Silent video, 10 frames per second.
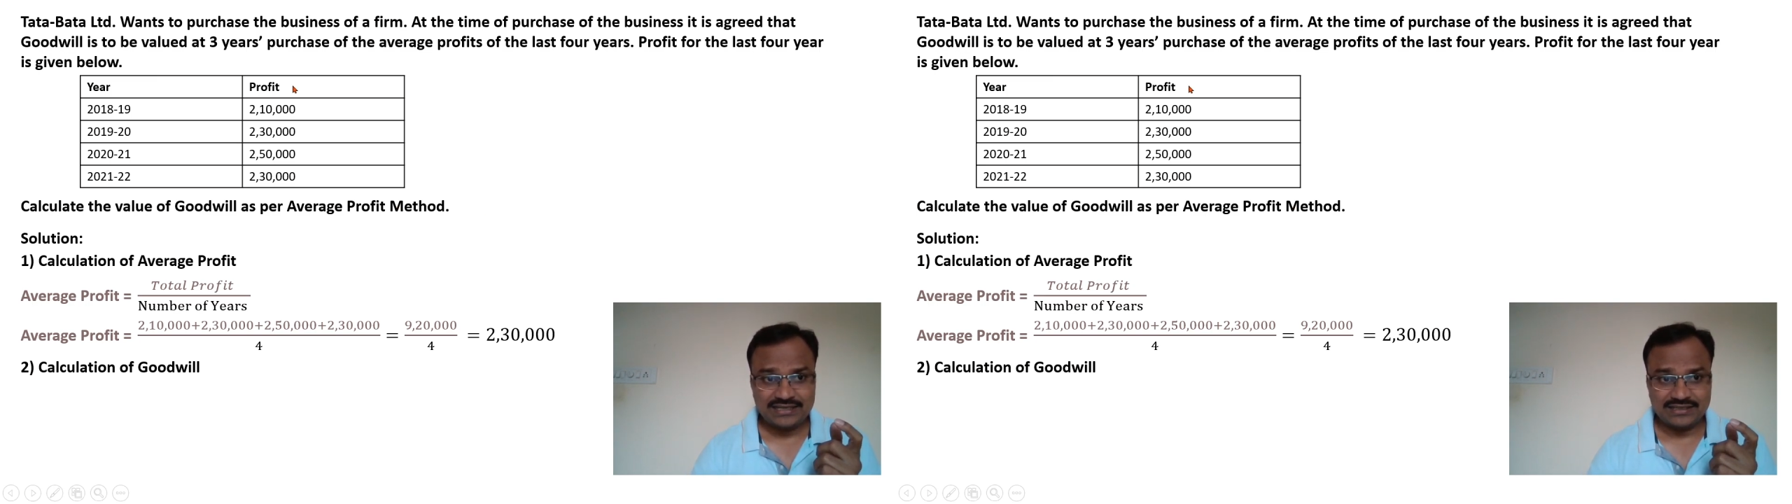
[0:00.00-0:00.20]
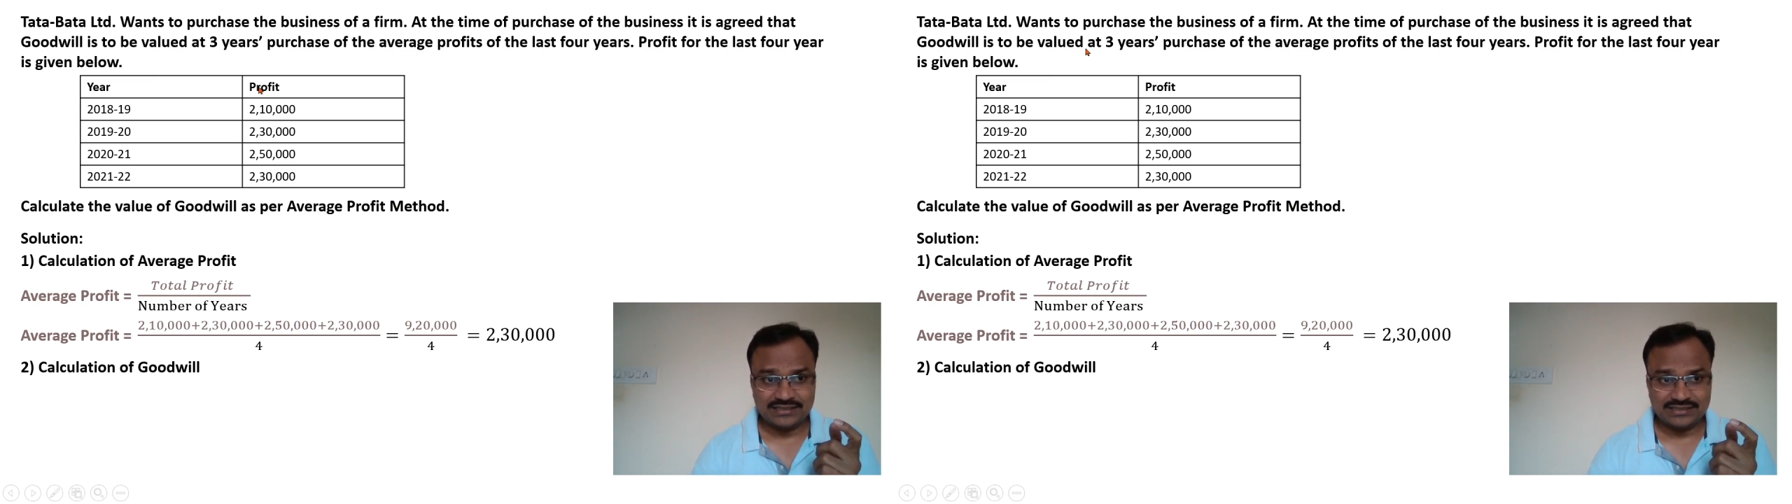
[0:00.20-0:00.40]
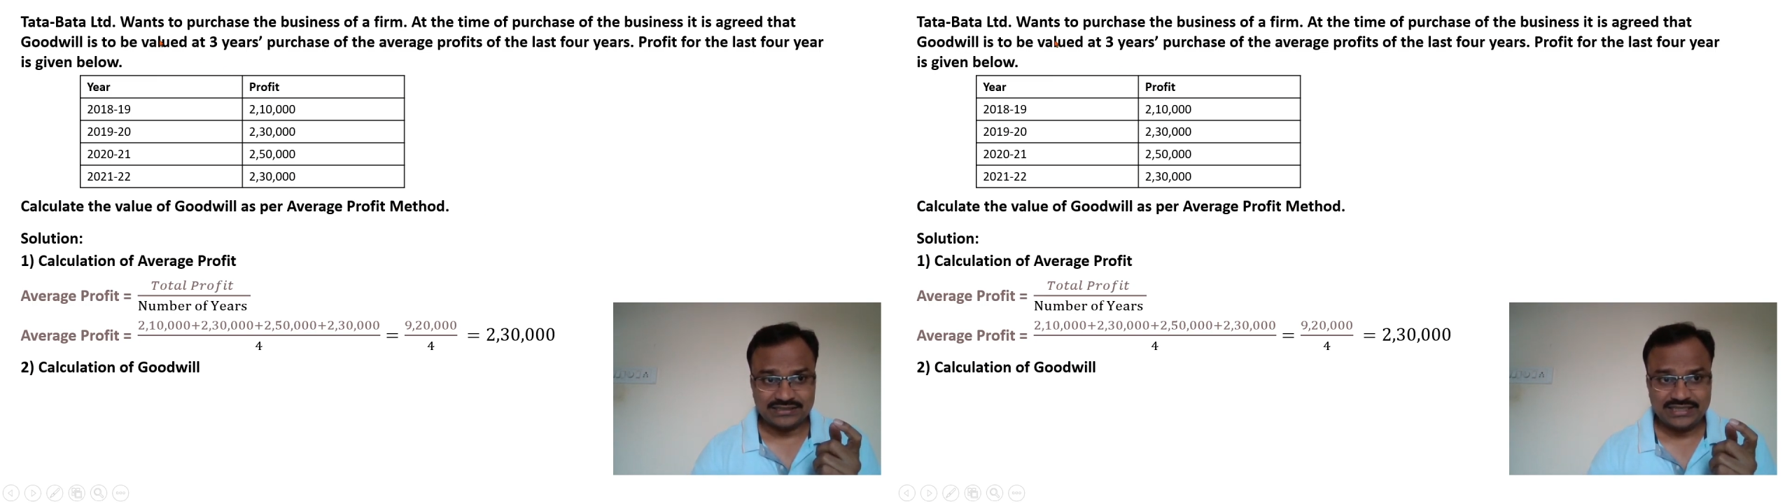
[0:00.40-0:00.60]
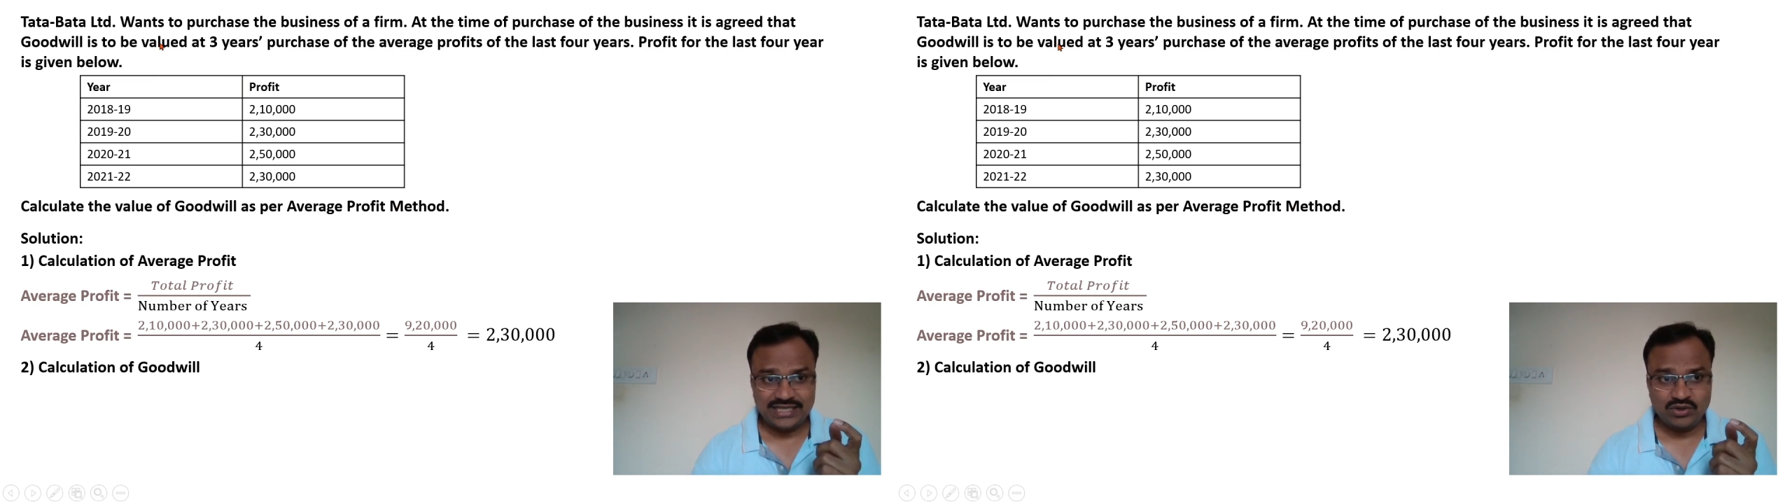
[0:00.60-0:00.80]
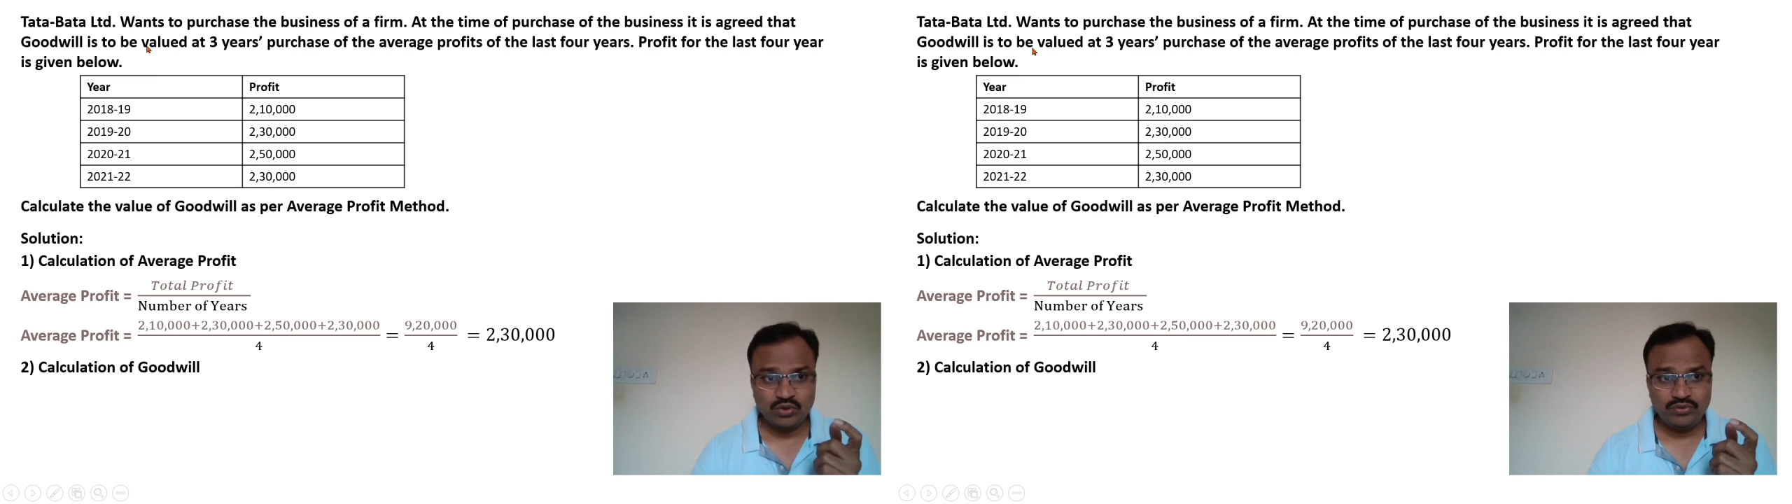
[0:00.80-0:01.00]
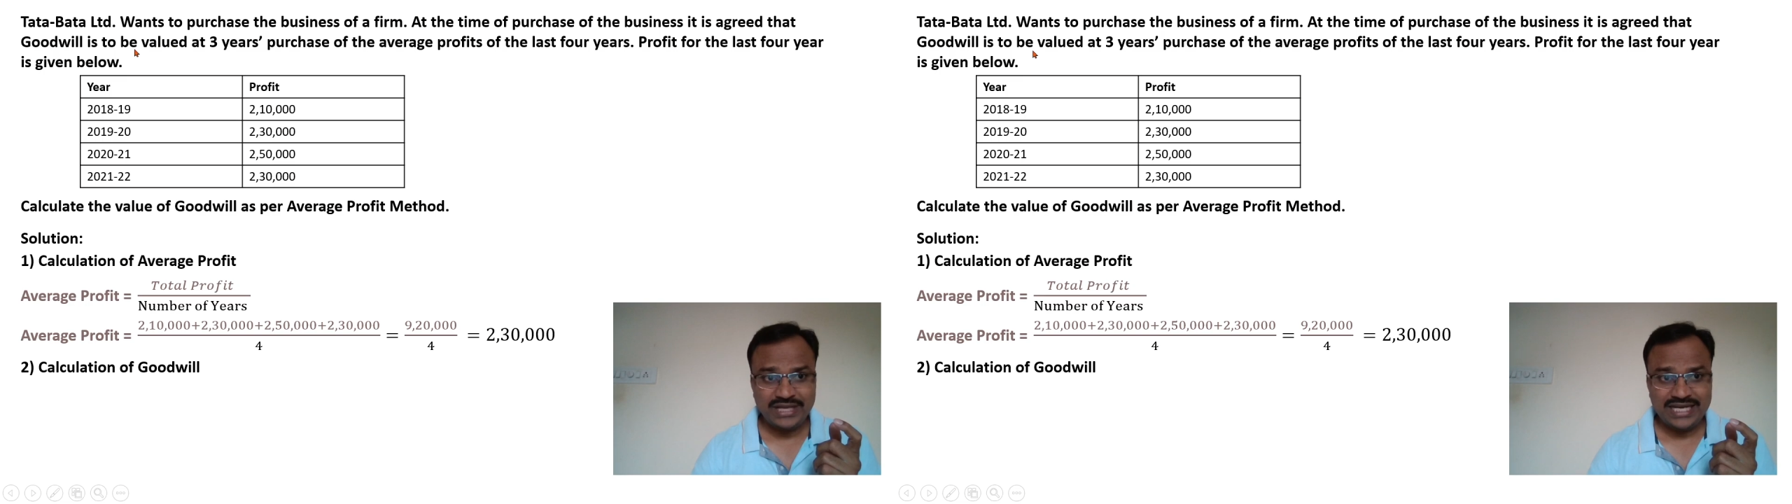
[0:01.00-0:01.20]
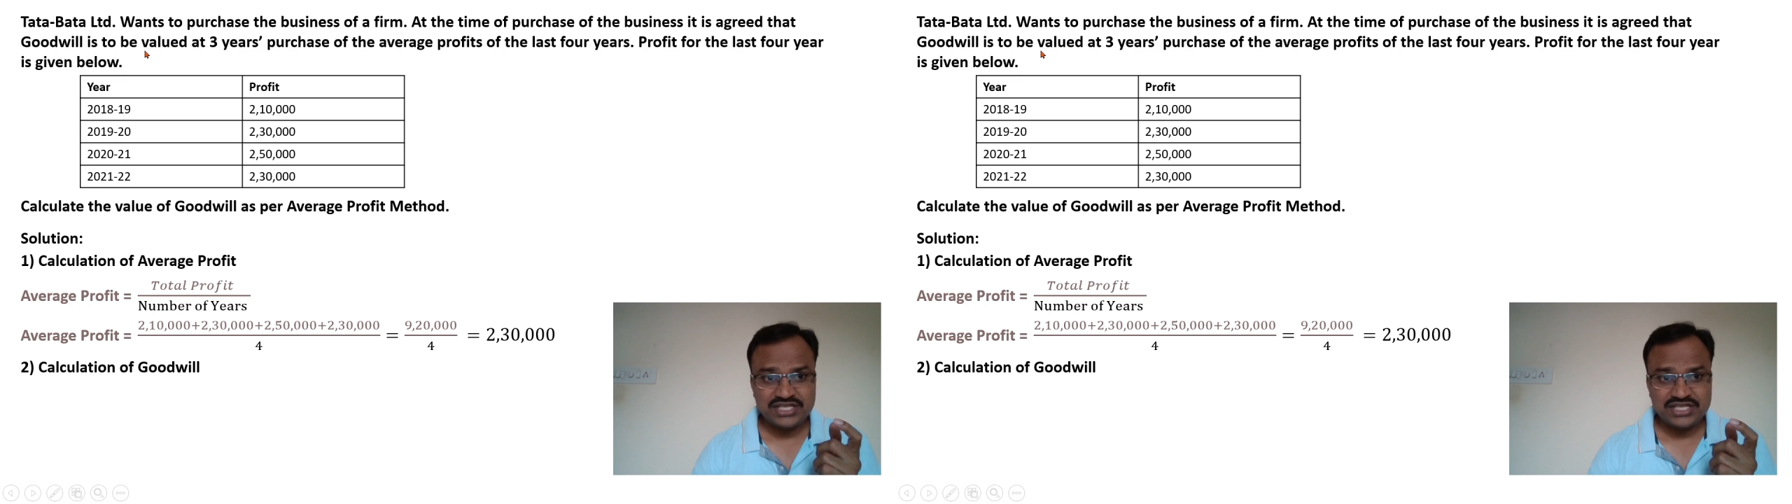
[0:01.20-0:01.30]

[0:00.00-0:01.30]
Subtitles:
the goodwill